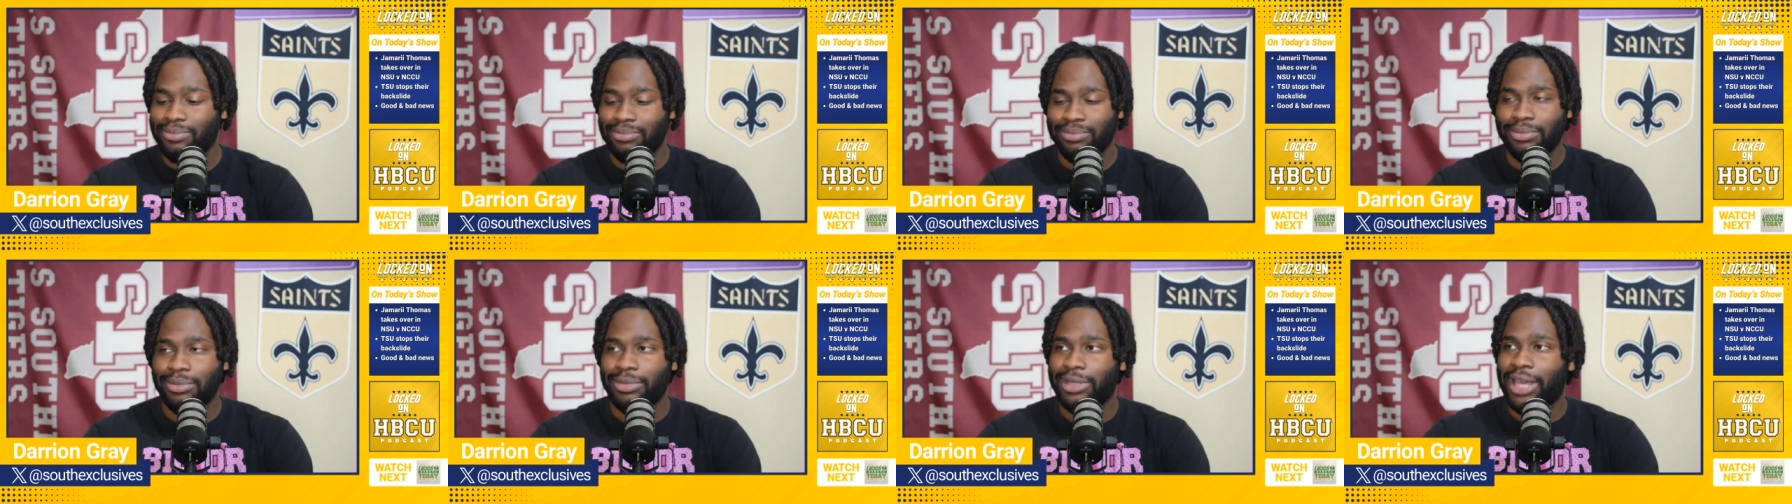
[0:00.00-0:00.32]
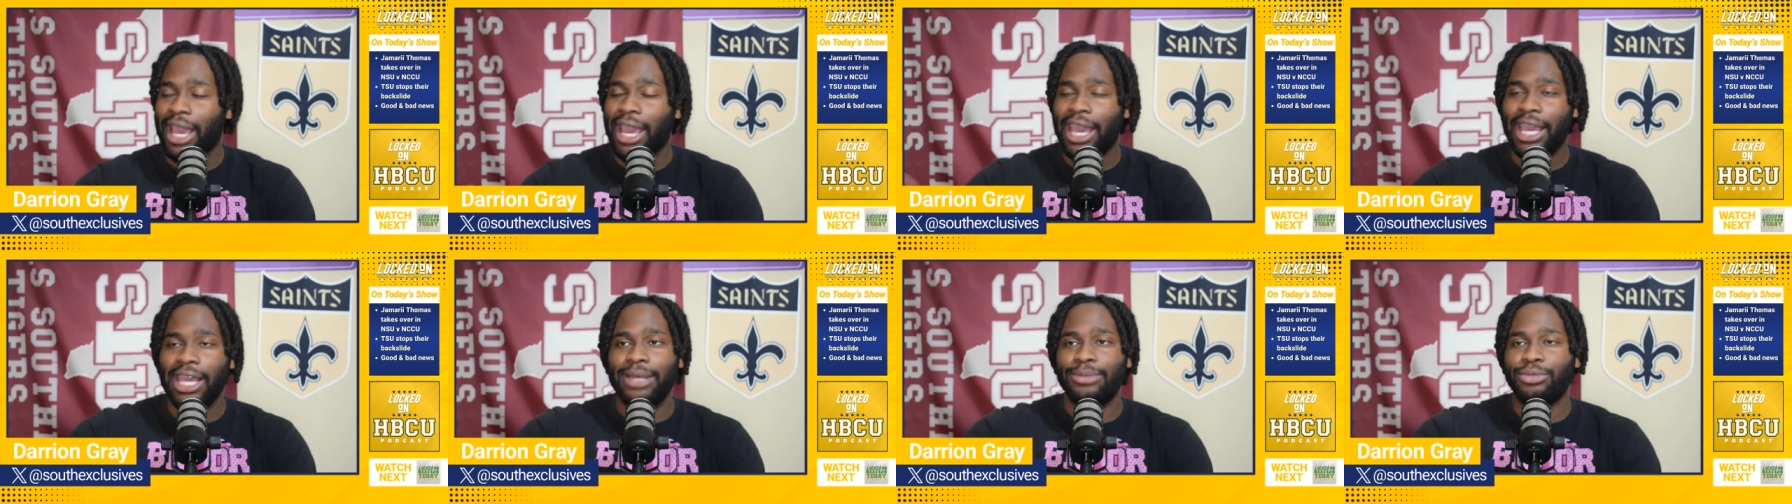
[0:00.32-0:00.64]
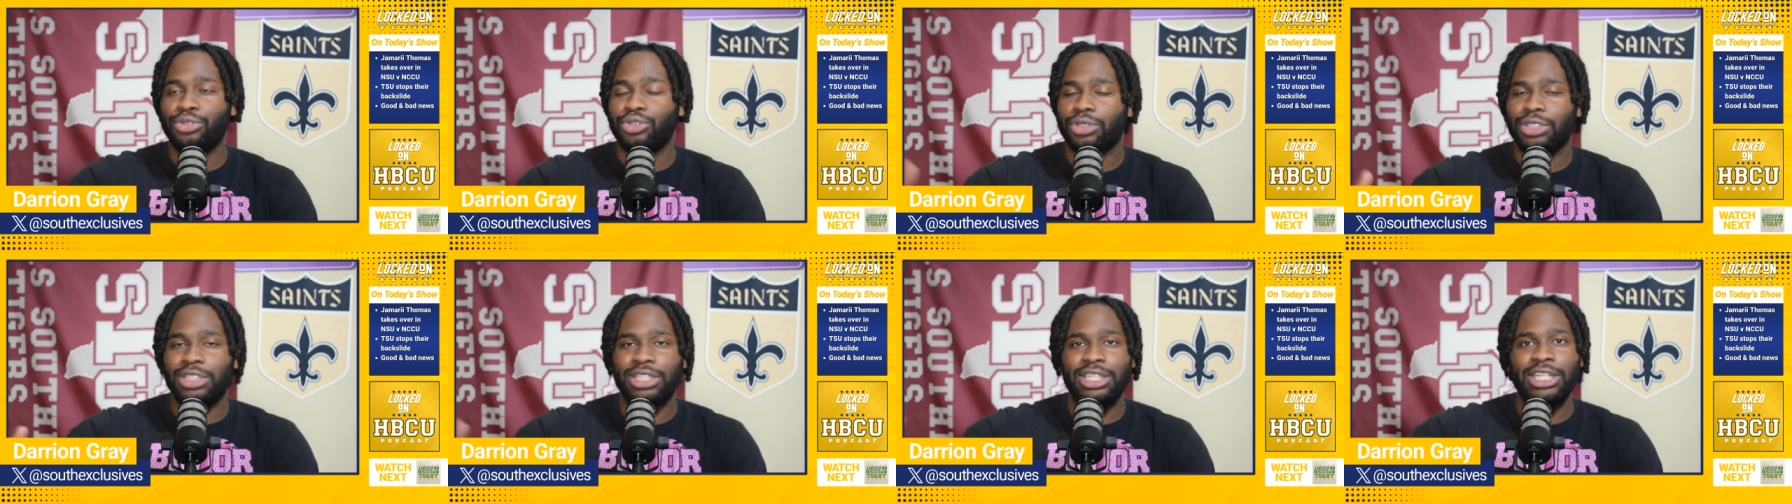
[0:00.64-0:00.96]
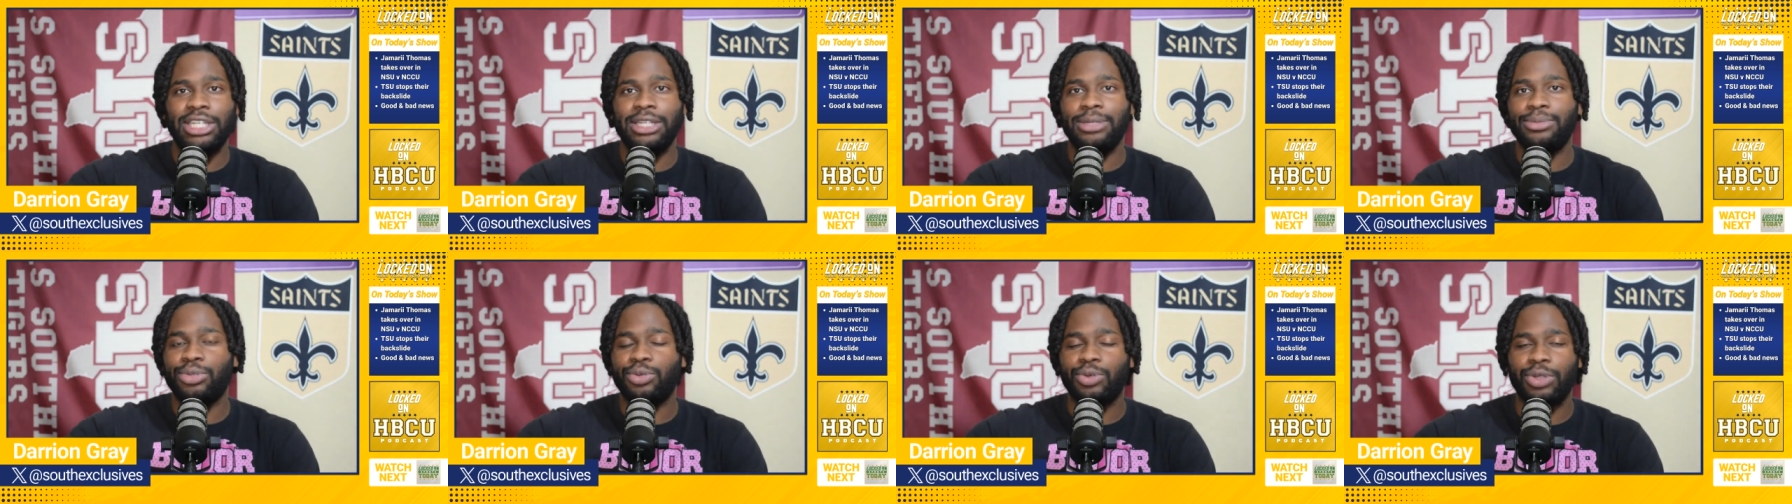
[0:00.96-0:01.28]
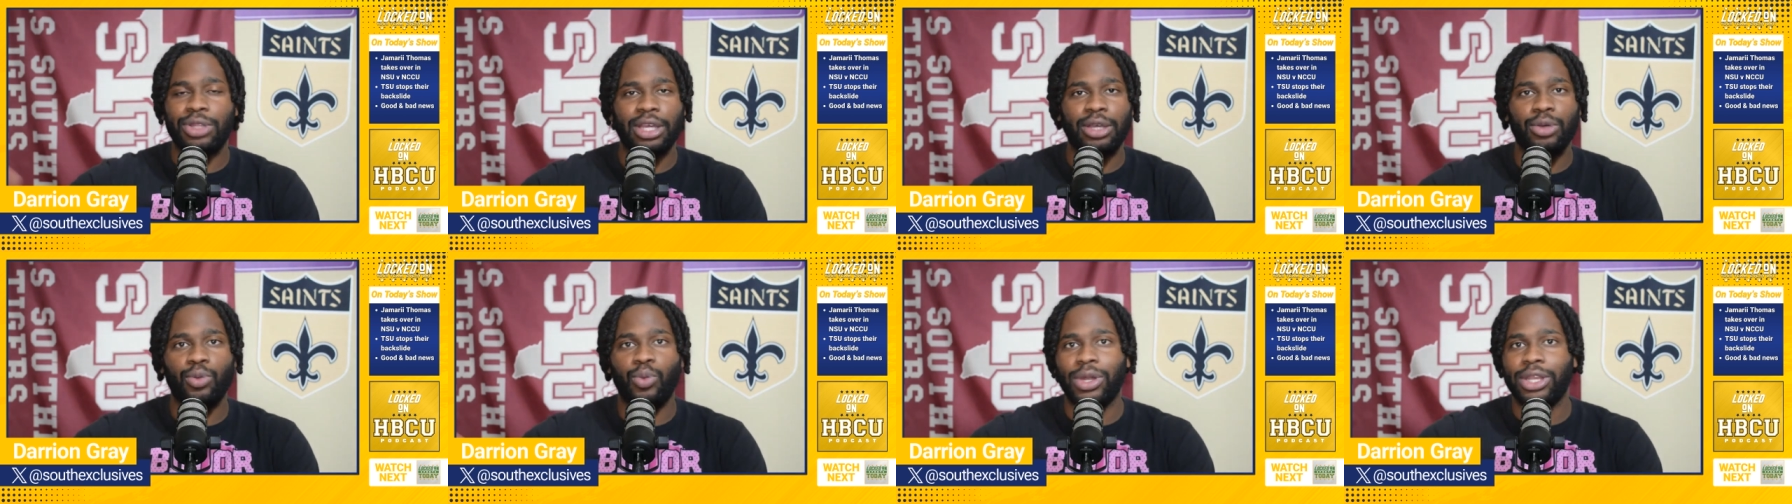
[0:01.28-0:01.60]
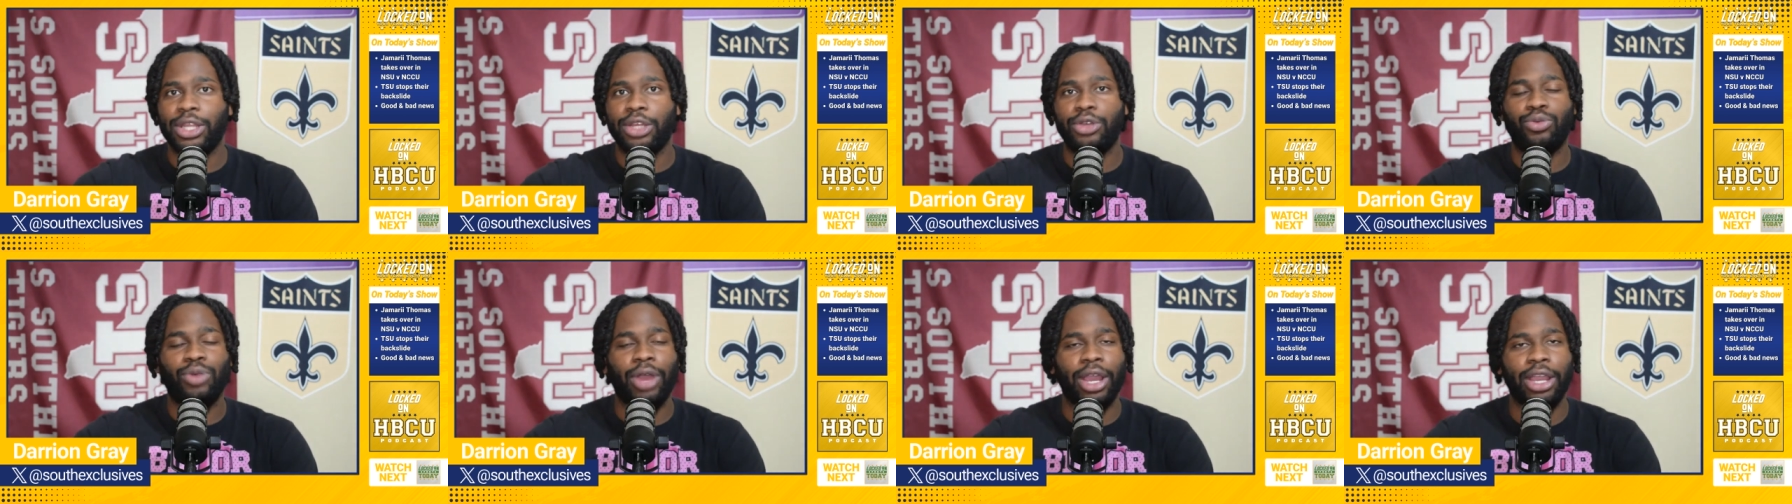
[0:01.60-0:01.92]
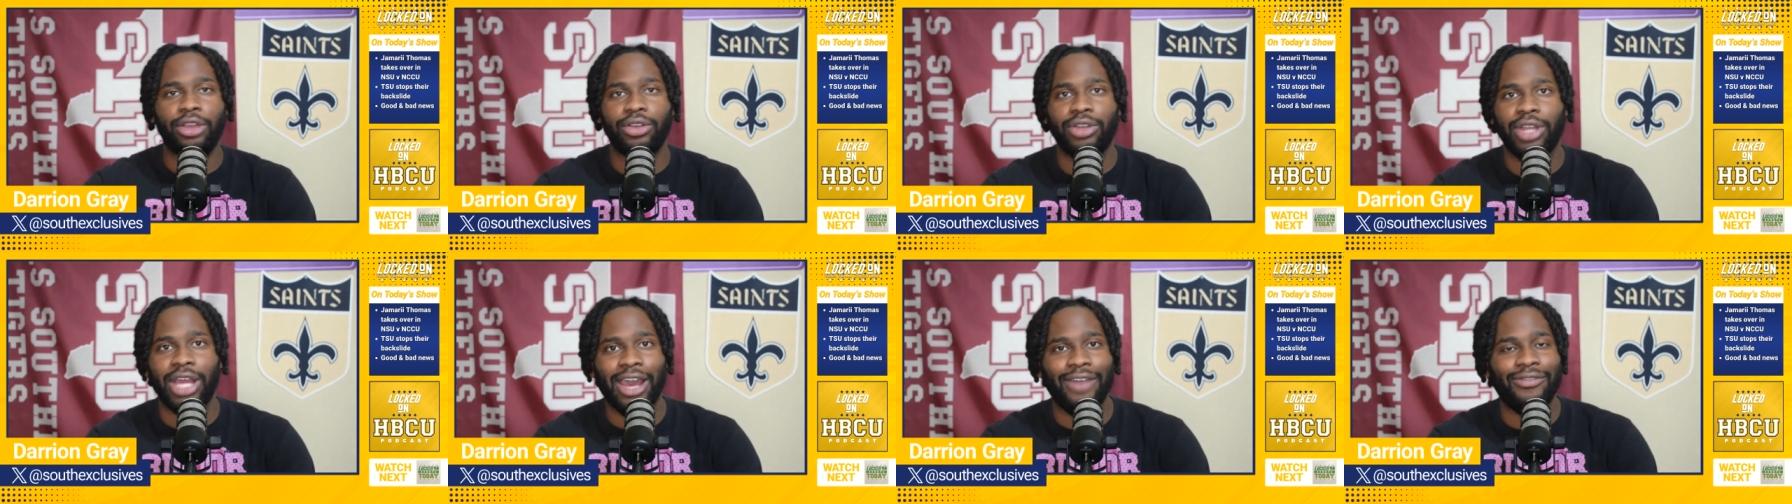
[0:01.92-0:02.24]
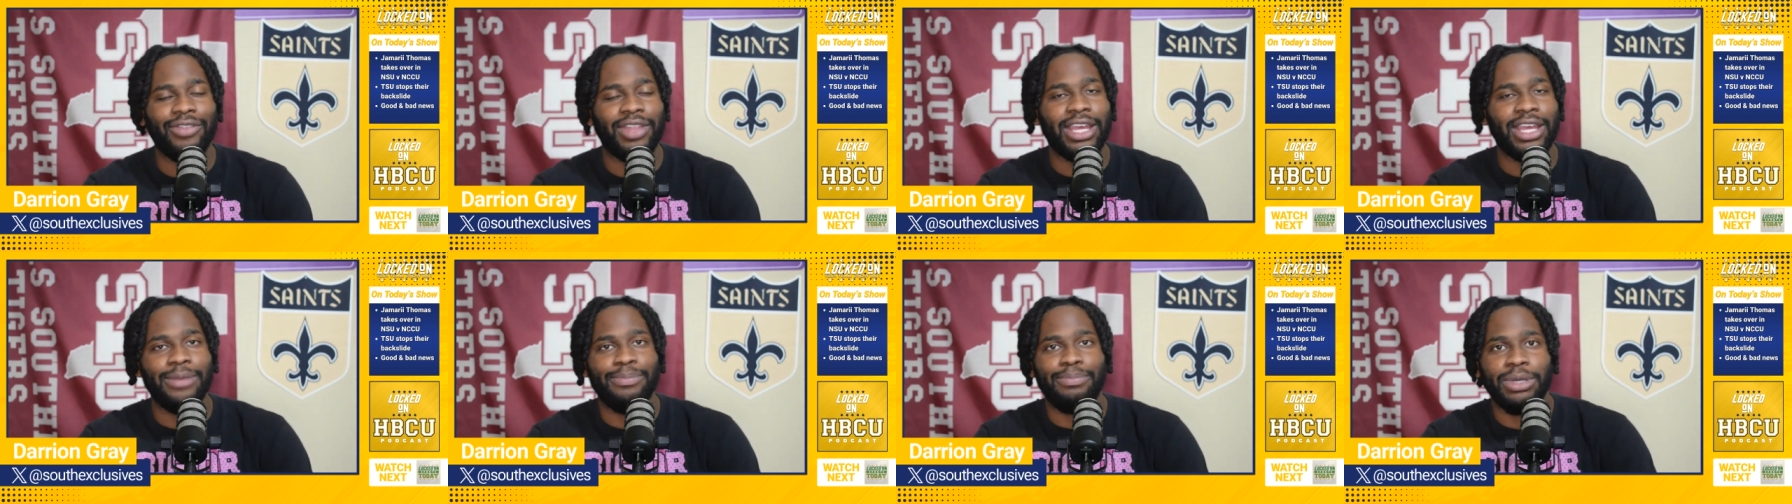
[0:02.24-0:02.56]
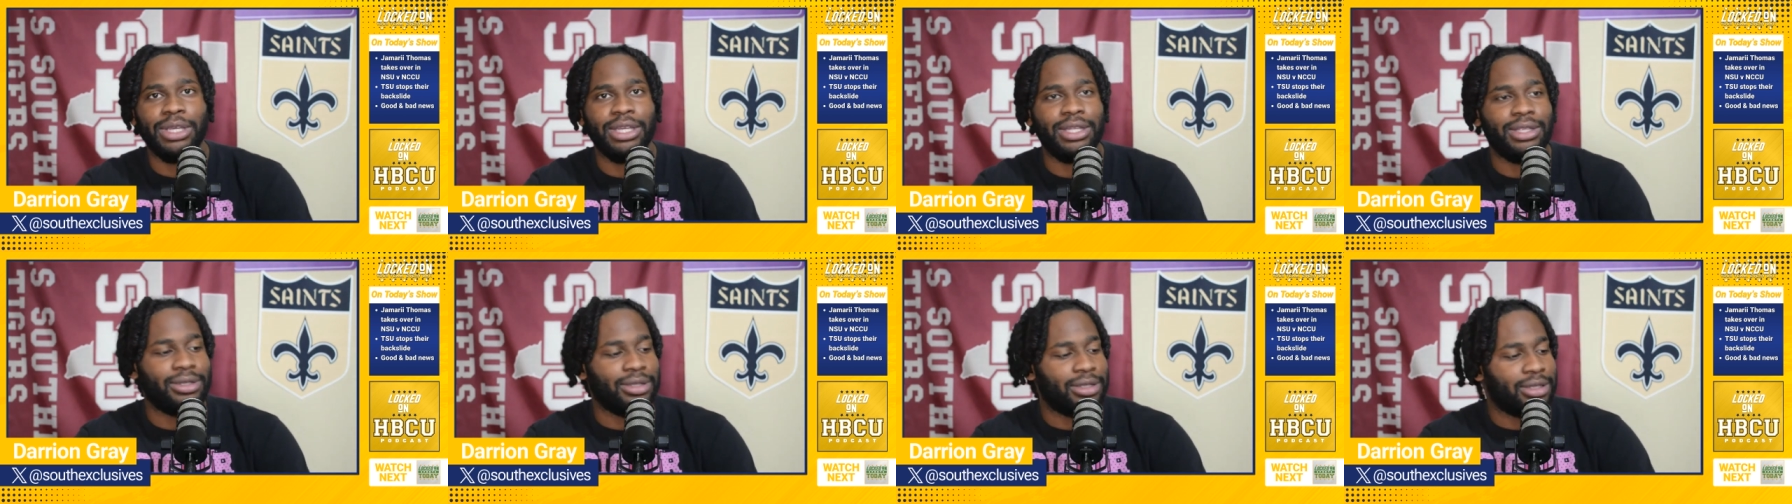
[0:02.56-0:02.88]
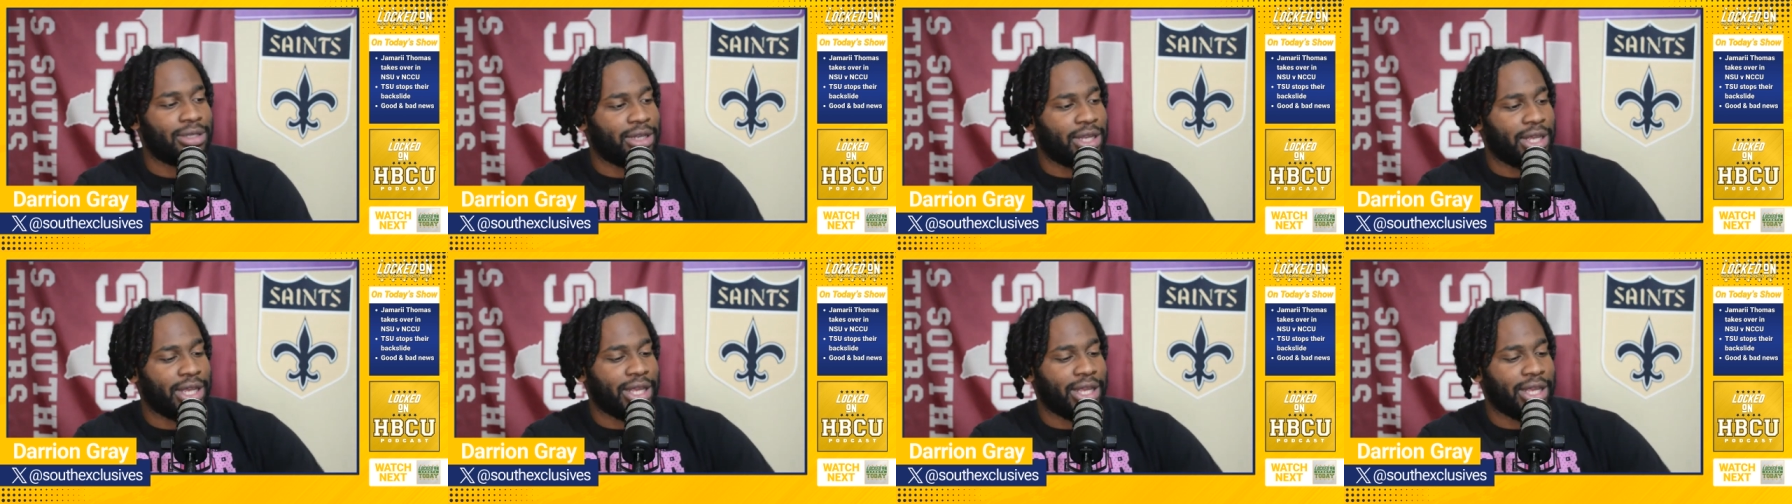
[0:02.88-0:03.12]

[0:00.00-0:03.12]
games or teams with a winning record have they beaten?